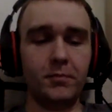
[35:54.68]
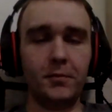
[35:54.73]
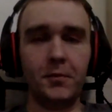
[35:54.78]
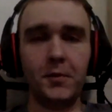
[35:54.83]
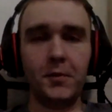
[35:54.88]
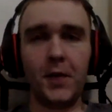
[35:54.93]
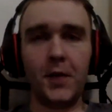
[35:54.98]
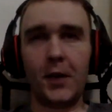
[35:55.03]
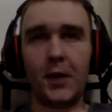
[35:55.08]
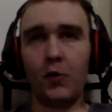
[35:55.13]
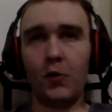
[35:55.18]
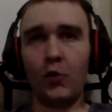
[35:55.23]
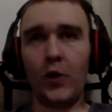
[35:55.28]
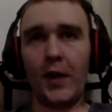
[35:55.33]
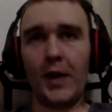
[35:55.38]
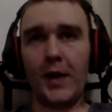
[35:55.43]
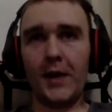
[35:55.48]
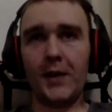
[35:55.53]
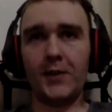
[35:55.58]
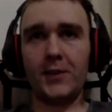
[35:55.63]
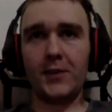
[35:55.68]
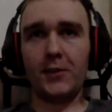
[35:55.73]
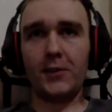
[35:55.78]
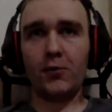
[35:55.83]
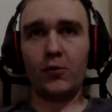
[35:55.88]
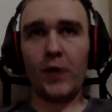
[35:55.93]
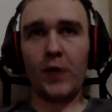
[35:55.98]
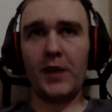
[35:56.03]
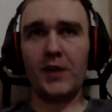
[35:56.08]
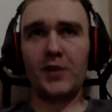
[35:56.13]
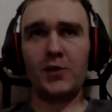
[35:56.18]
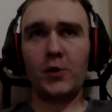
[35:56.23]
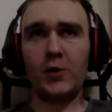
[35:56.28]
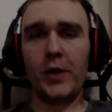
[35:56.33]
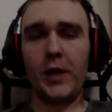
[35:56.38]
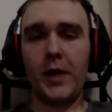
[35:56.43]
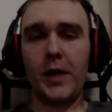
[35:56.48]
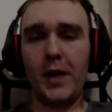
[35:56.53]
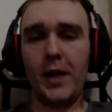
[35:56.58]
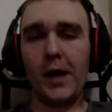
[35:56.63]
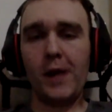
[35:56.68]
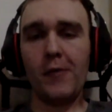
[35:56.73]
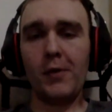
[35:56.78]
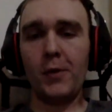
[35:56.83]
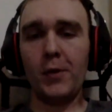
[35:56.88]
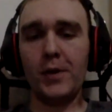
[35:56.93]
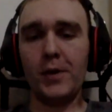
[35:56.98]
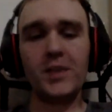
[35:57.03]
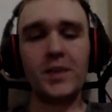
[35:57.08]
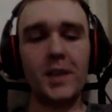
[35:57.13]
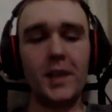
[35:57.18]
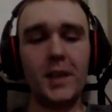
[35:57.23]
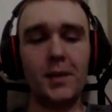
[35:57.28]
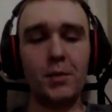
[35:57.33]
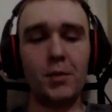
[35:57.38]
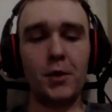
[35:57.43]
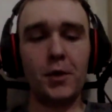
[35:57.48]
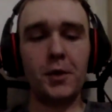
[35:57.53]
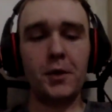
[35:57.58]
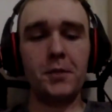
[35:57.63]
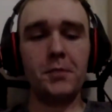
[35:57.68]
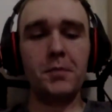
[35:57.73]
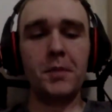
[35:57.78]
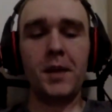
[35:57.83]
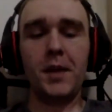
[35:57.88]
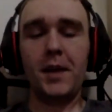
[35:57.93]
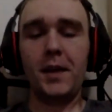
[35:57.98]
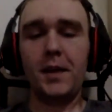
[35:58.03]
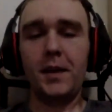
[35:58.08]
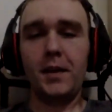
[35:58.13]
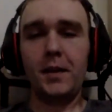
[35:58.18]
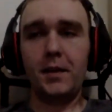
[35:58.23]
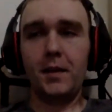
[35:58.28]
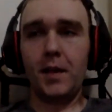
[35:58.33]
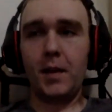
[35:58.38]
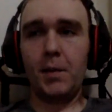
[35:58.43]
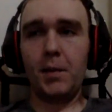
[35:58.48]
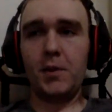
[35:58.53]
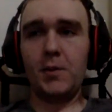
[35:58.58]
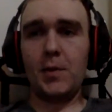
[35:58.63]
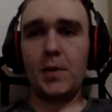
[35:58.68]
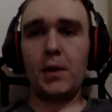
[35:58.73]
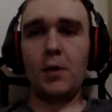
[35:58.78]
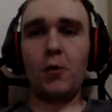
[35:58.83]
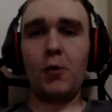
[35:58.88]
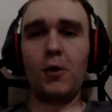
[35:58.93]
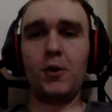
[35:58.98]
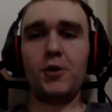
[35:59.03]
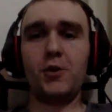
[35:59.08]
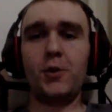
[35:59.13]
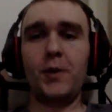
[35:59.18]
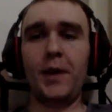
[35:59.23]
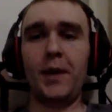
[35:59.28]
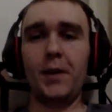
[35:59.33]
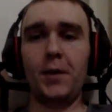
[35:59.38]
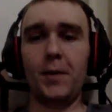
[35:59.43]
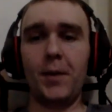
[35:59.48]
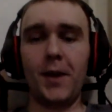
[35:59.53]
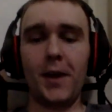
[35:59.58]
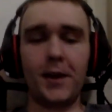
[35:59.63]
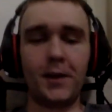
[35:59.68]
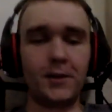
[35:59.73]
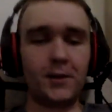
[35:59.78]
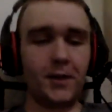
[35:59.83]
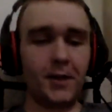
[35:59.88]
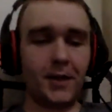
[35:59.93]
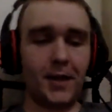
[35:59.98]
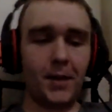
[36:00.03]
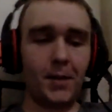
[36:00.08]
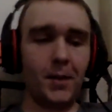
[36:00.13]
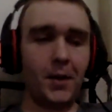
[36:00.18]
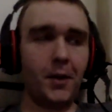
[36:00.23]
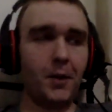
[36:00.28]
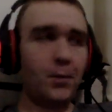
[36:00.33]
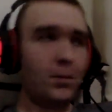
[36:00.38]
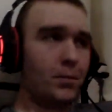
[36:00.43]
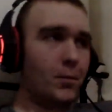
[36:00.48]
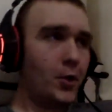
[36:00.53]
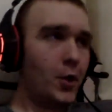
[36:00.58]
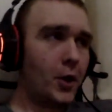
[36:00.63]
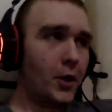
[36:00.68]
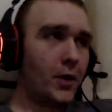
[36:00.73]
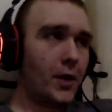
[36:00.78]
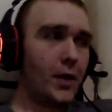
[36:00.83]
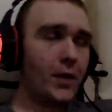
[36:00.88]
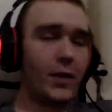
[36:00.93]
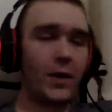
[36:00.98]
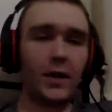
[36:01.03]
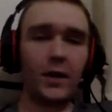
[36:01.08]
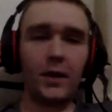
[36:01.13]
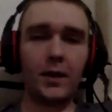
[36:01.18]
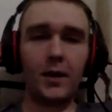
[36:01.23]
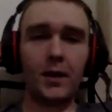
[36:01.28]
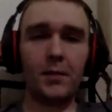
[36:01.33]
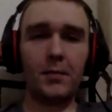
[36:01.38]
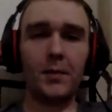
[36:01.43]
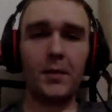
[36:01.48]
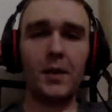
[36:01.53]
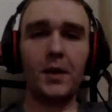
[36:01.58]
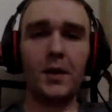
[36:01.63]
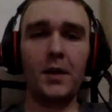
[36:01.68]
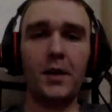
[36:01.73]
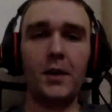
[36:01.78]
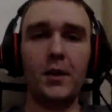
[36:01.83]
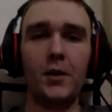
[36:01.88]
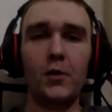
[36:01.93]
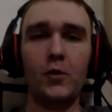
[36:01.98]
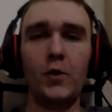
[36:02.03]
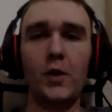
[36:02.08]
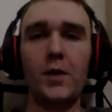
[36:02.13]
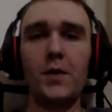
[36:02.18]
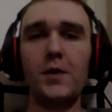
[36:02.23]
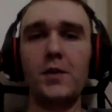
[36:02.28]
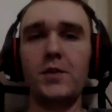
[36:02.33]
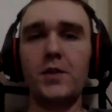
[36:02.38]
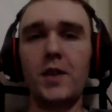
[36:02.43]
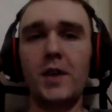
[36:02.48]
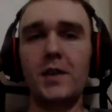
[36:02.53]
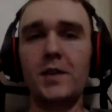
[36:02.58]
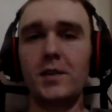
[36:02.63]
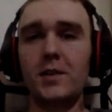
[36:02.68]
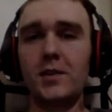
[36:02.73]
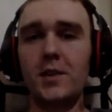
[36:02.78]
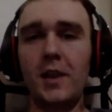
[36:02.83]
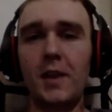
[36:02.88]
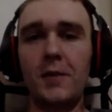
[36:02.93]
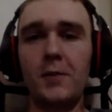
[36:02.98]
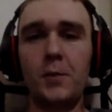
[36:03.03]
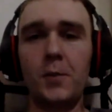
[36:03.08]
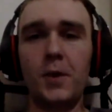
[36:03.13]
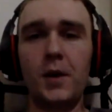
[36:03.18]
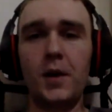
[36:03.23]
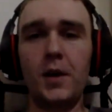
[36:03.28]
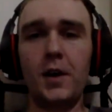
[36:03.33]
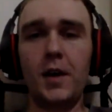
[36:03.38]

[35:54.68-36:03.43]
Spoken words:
like raised 3D, however you want to say it, printer, that bitch better work straight out of the box. Like I better hook that thing up, run their slicing software,